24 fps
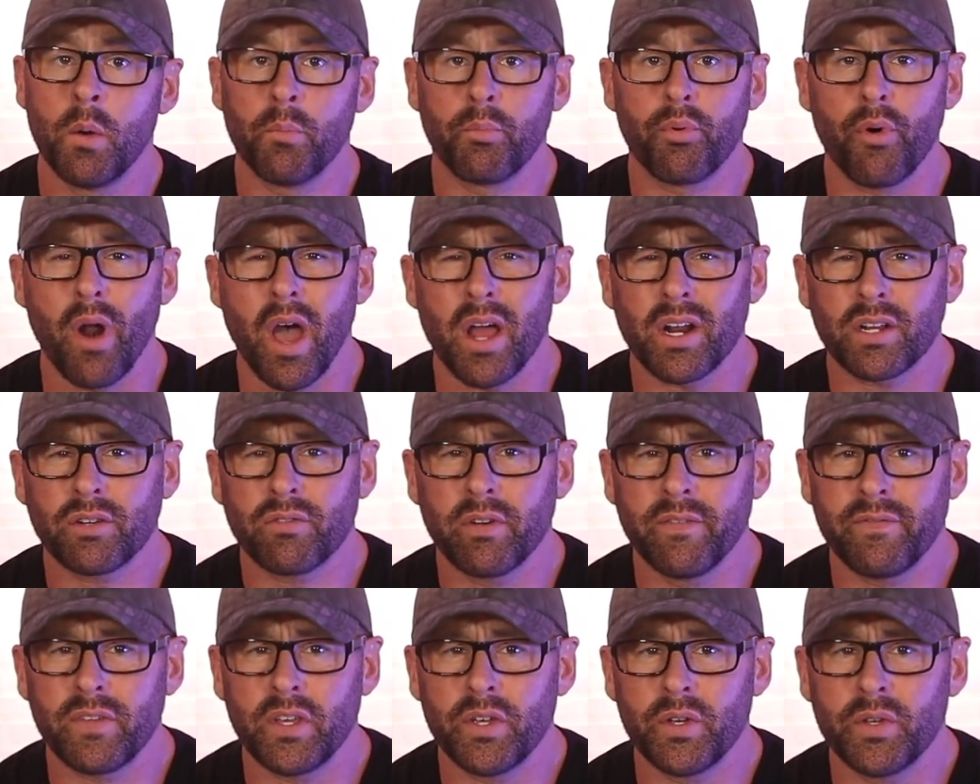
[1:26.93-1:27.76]
product
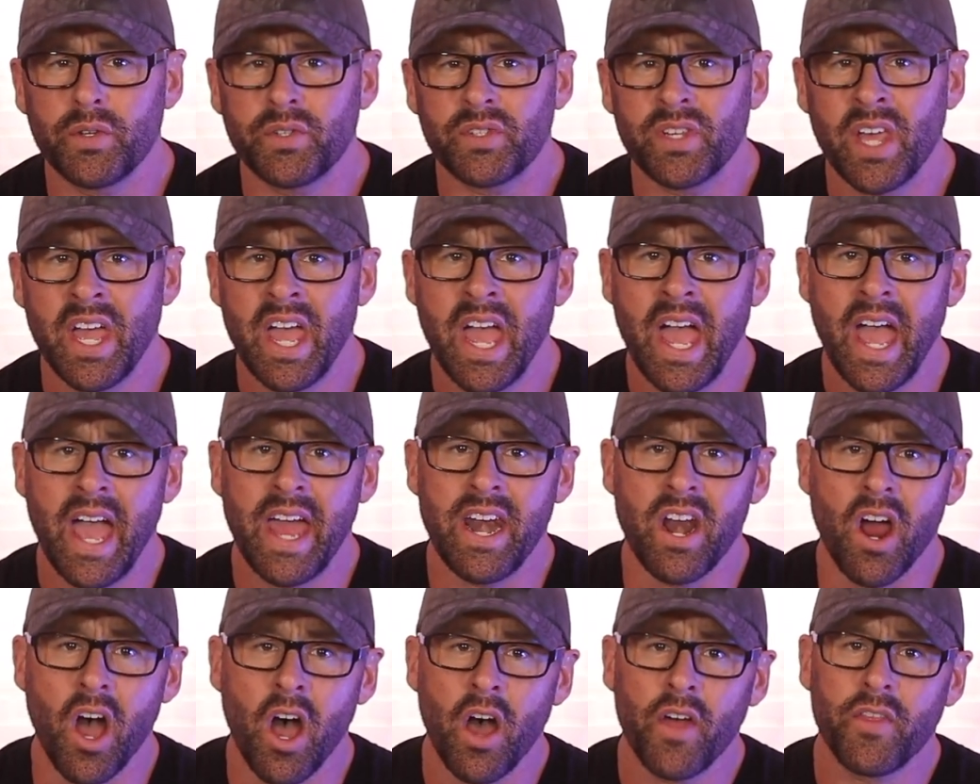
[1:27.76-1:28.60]
reviews,
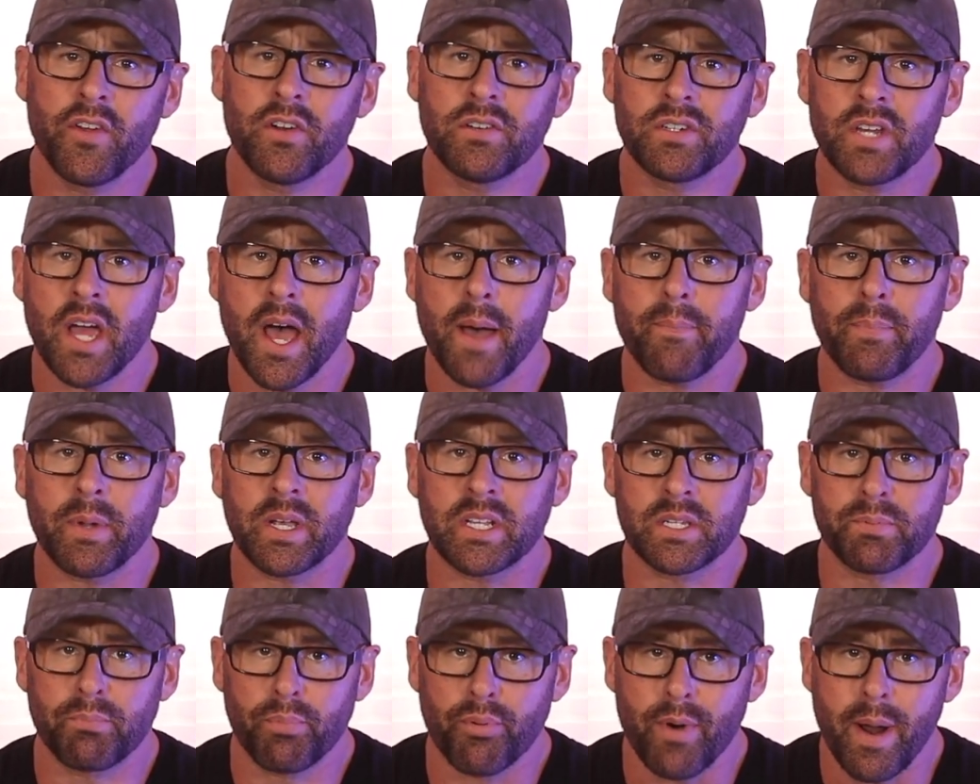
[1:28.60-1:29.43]
and other
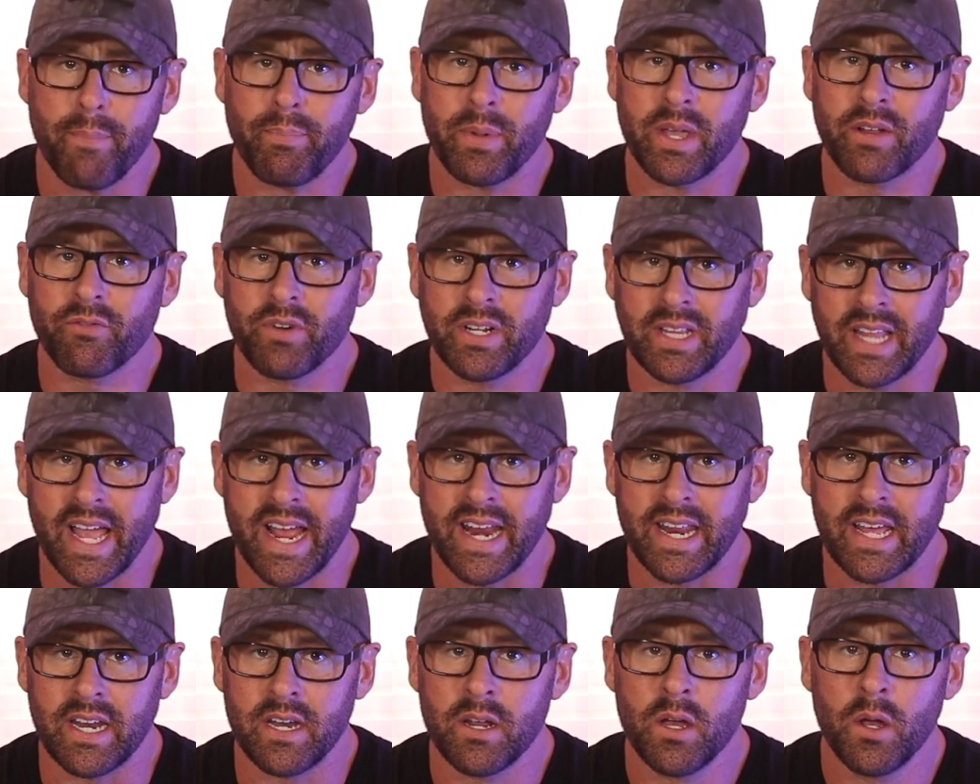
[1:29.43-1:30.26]
topics prepping
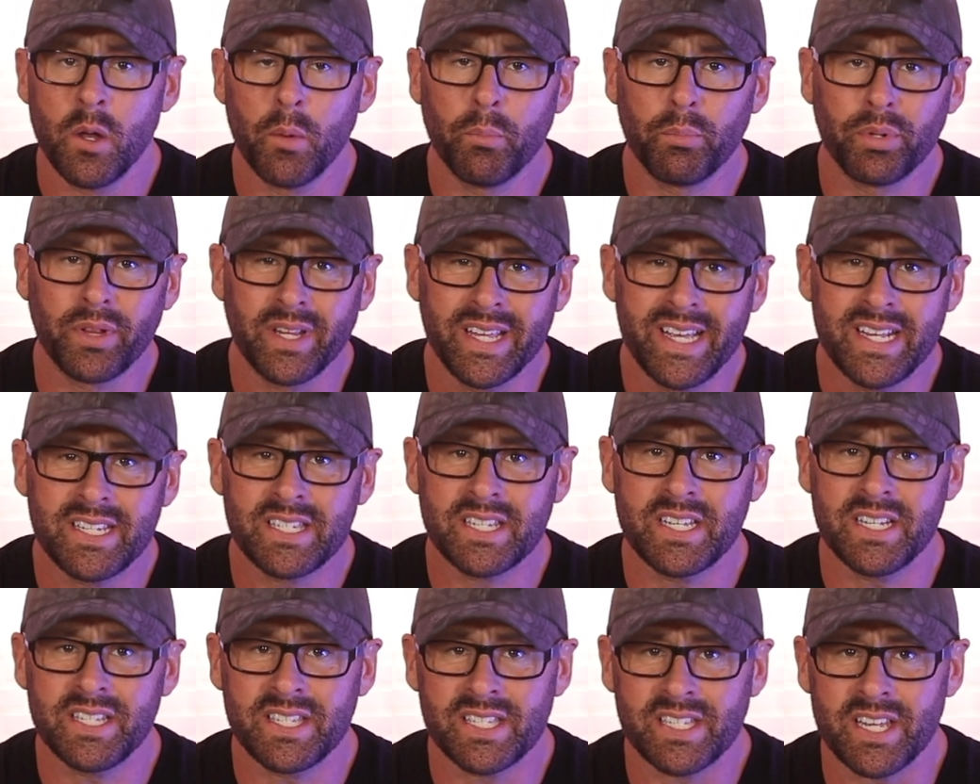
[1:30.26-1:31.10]
related, please
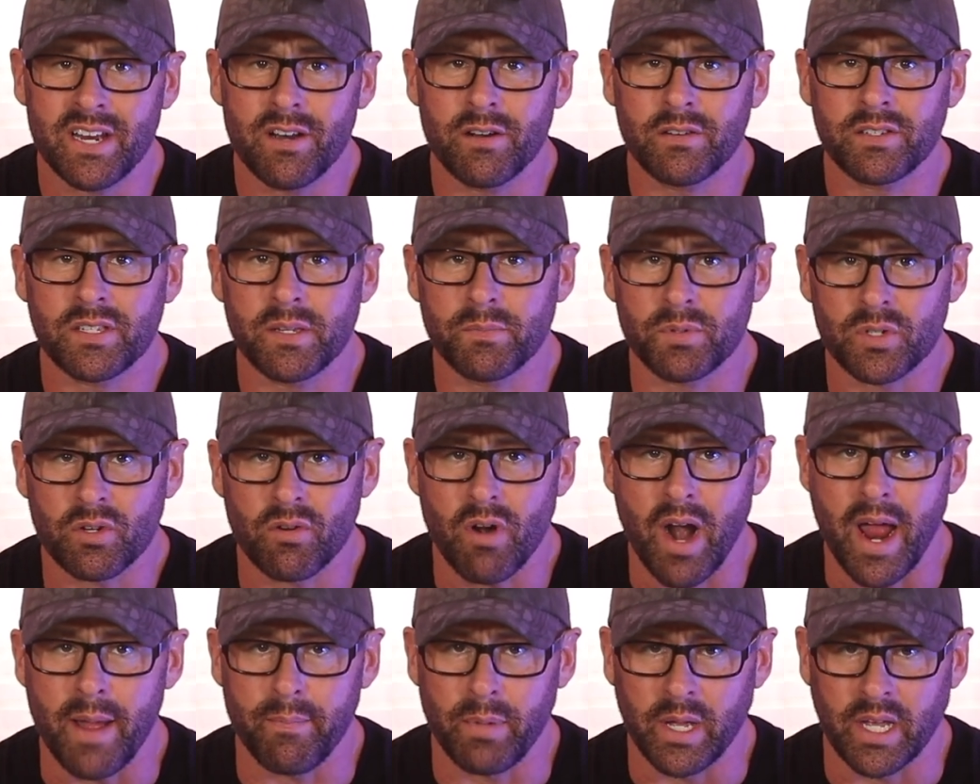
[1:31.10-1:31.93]
consider
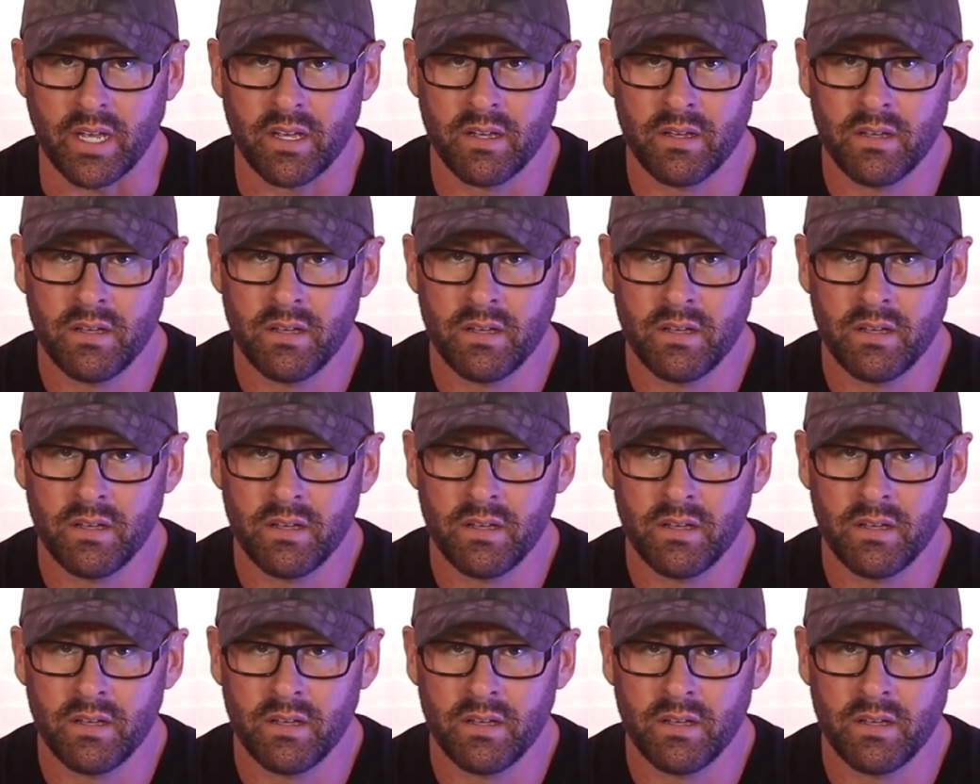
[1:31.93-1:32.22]
subscribing.